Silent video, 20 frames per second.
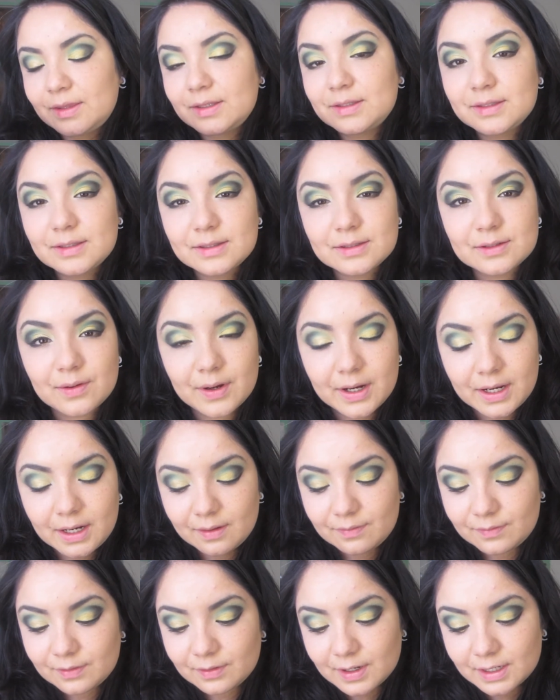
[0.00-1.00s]
This is great
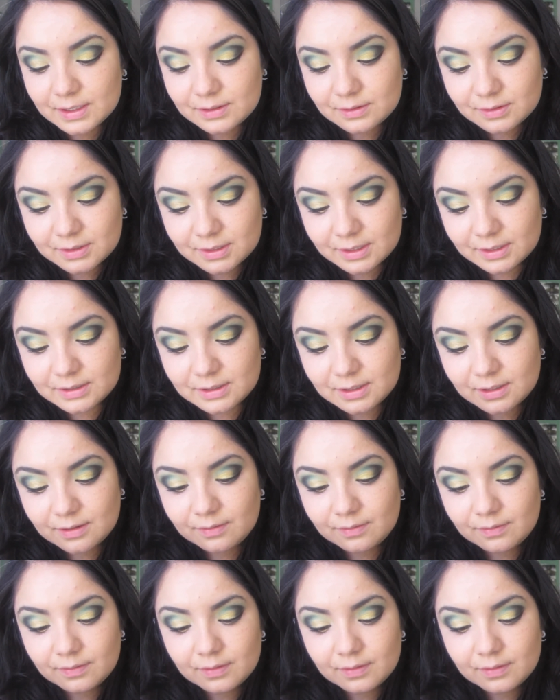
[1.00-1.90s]
if your eyes are sensitive.